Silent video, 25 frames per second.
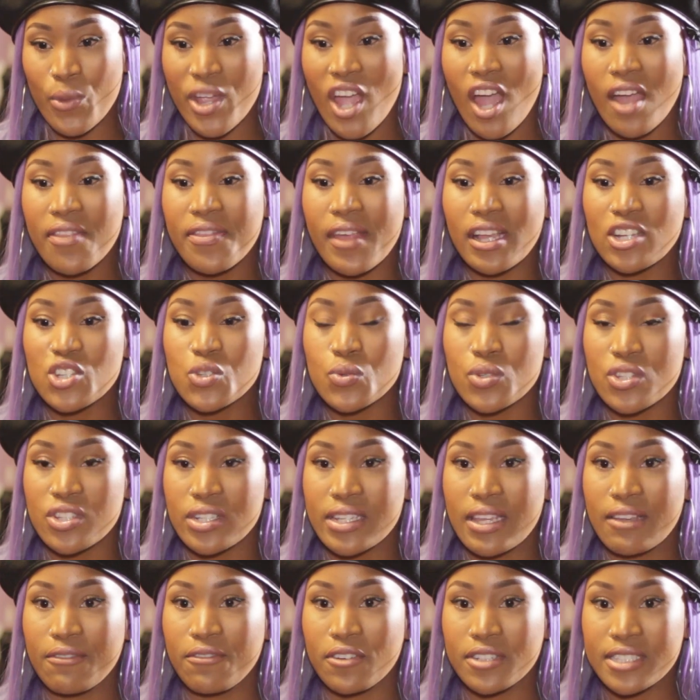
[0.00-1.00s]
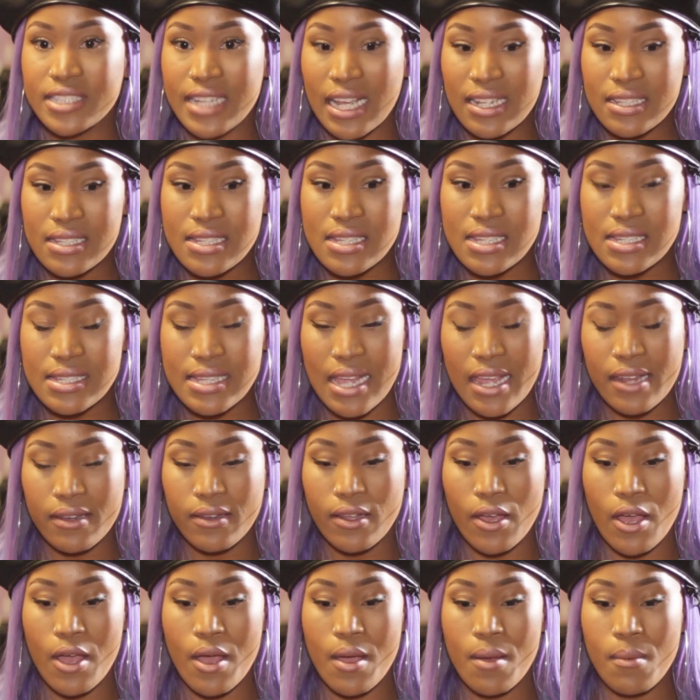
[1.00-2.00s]
We heard that she was looking for dancers,
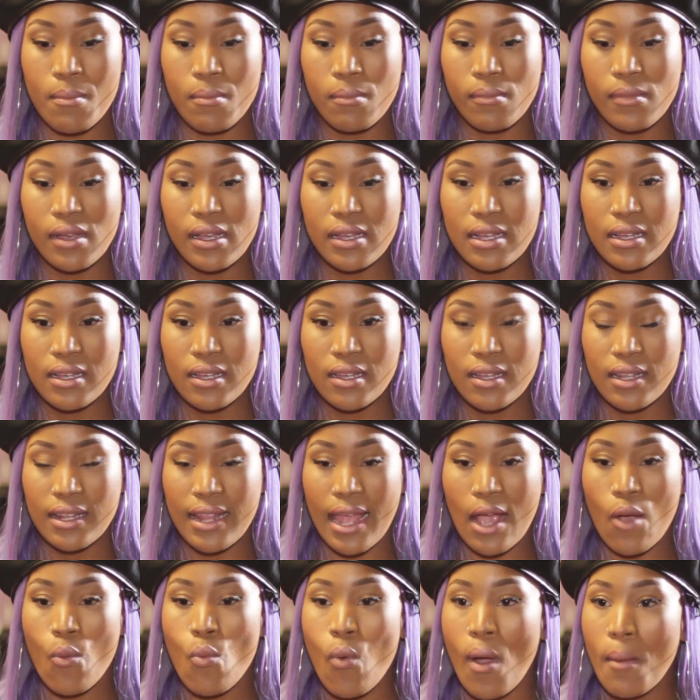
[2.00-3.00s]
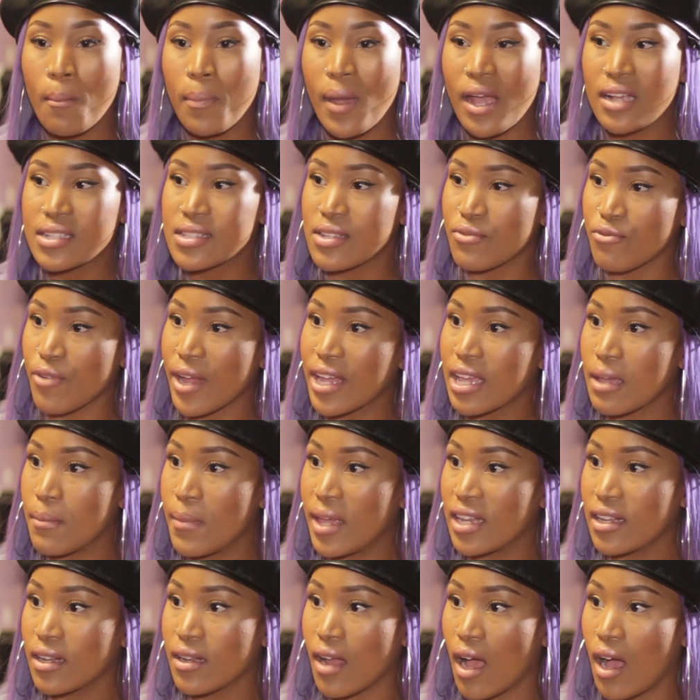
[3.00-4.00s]
and like one person
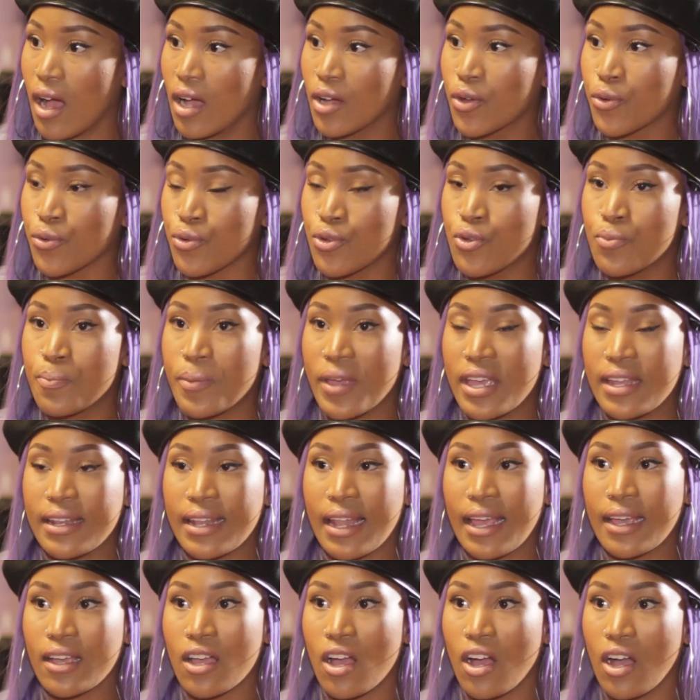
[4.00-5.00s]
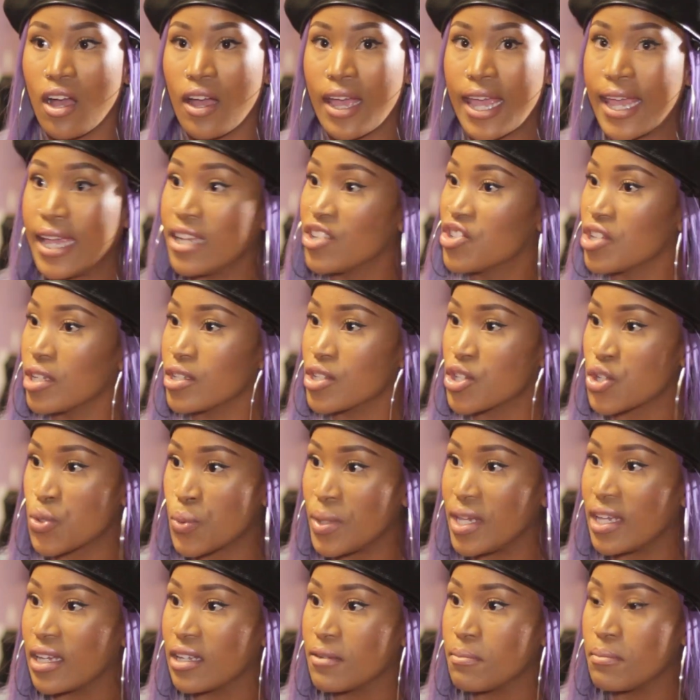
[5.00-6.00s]
recommended our group, and like her agent
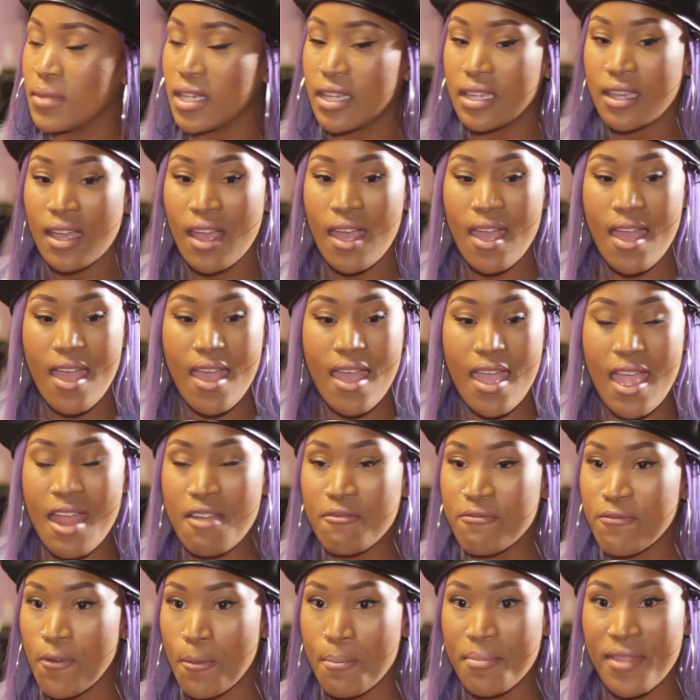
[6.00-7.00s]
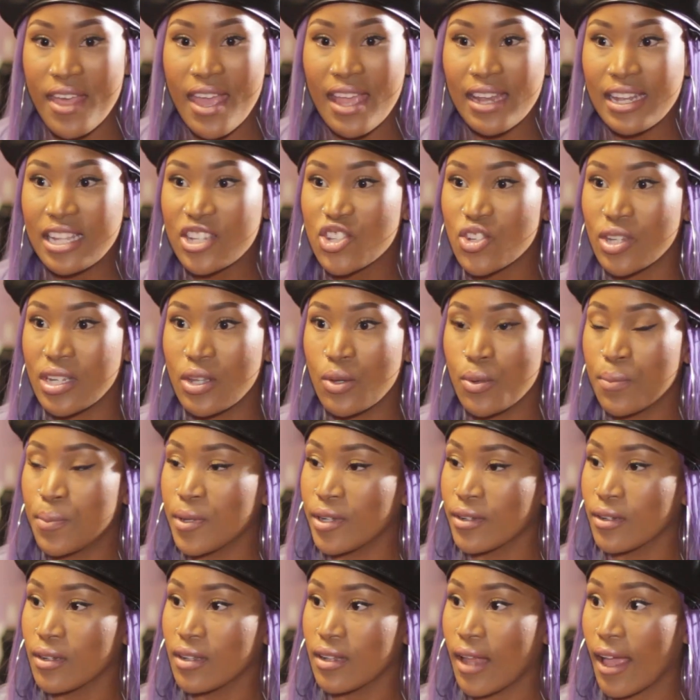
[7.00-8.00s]
tweeted me, and from there literally we've
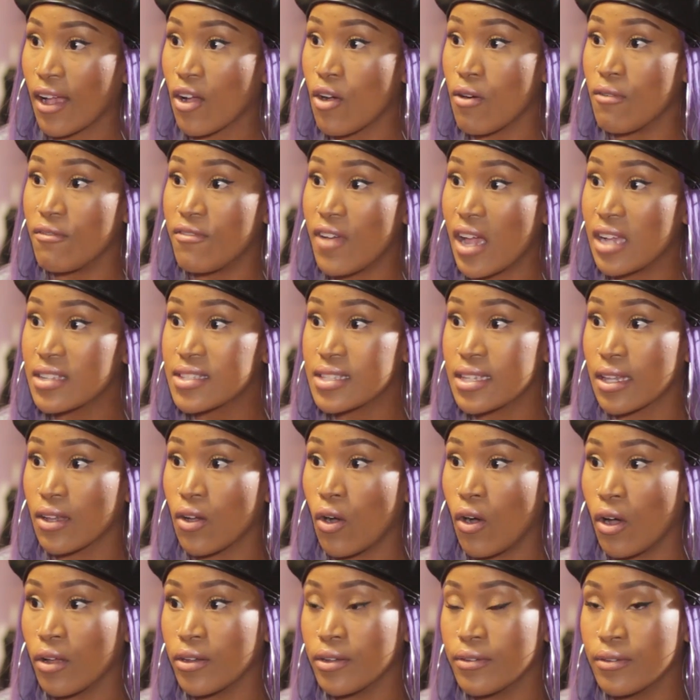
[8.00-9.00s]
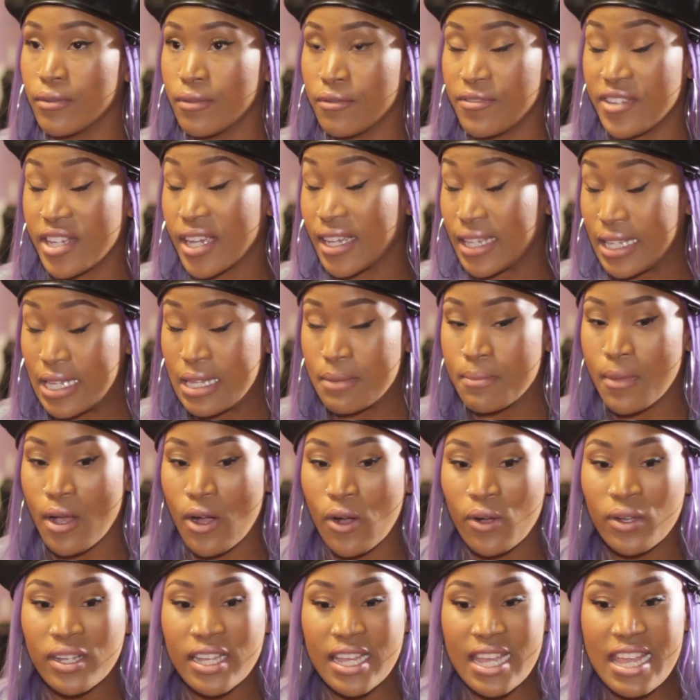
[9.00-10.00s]
been like conversing on via
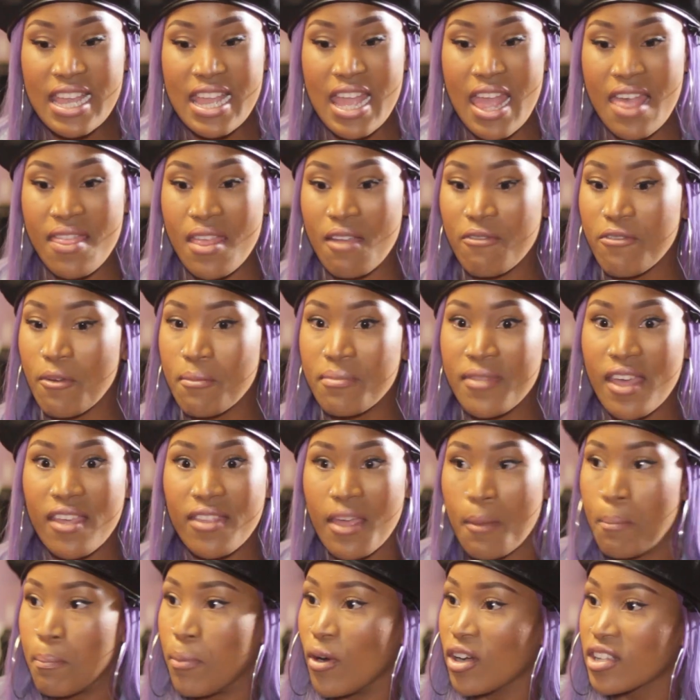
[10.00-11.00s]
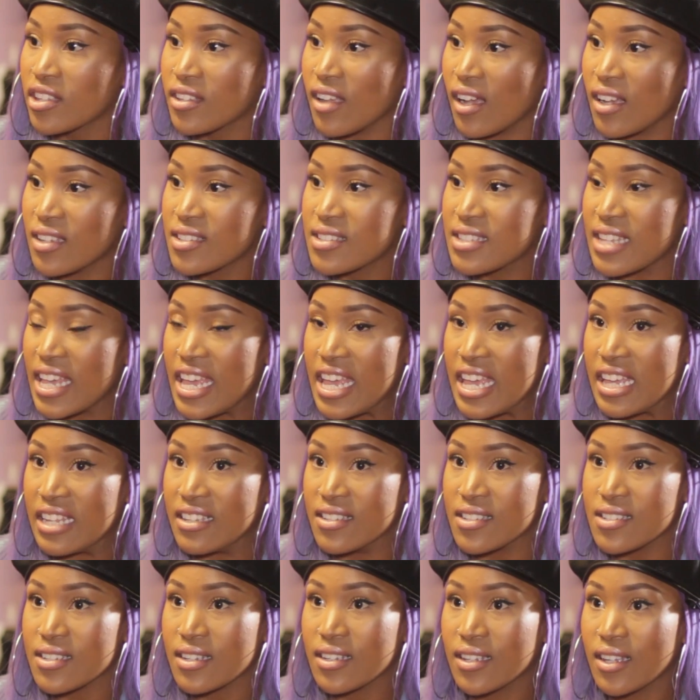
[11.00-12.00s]
email. And then from there they booked us,
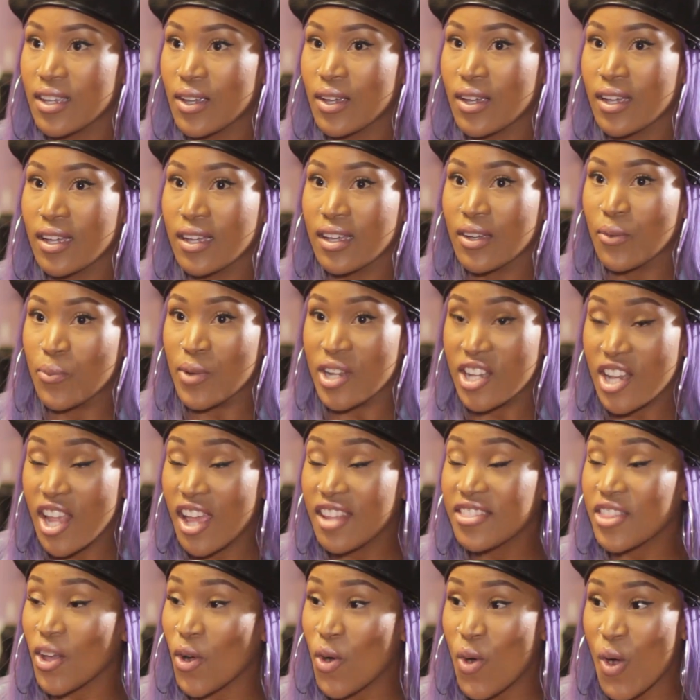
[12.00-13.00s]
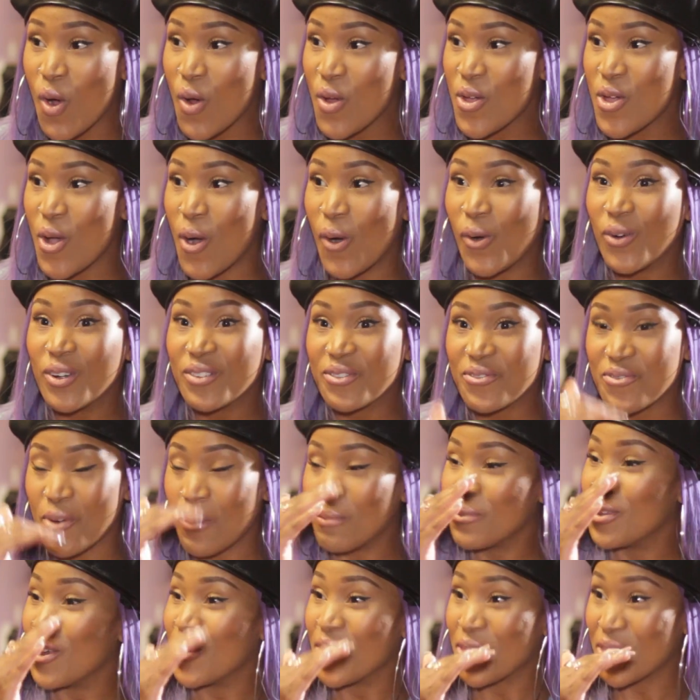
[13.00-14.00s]
and we learned the choreo
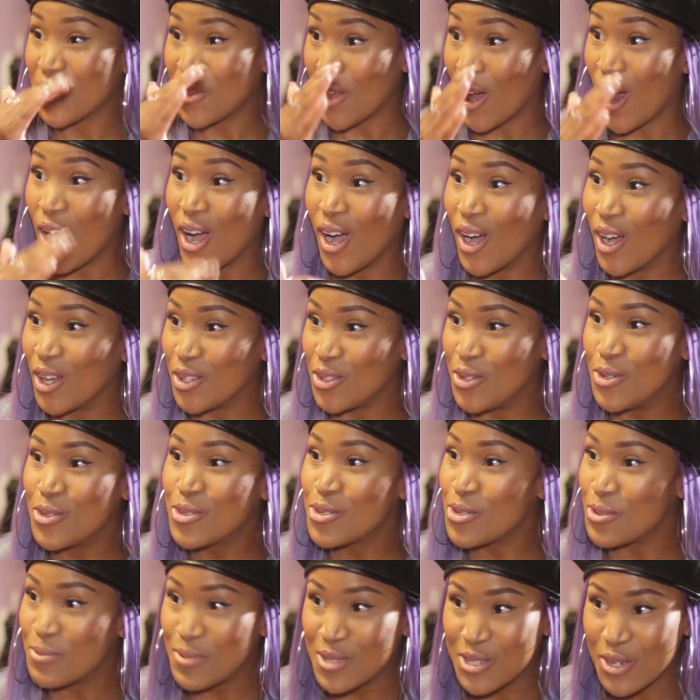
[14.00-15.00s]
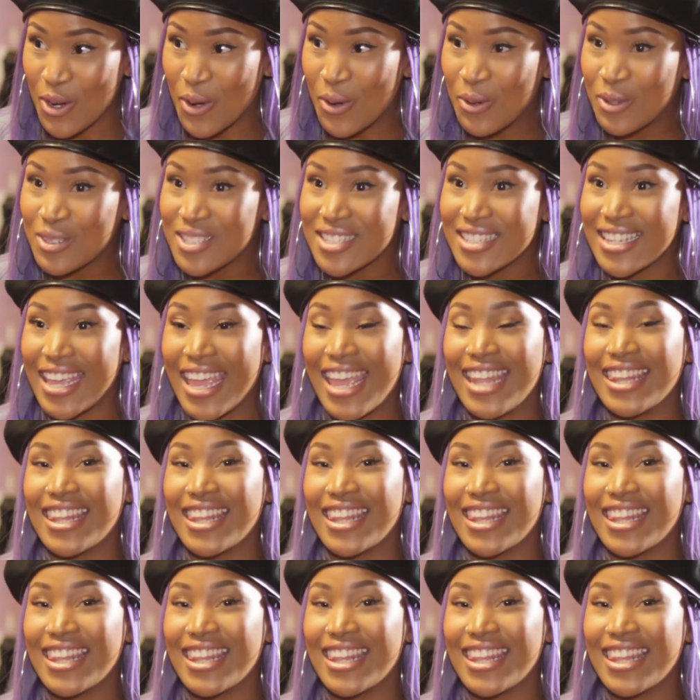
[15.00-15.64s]
from her YouTube shows.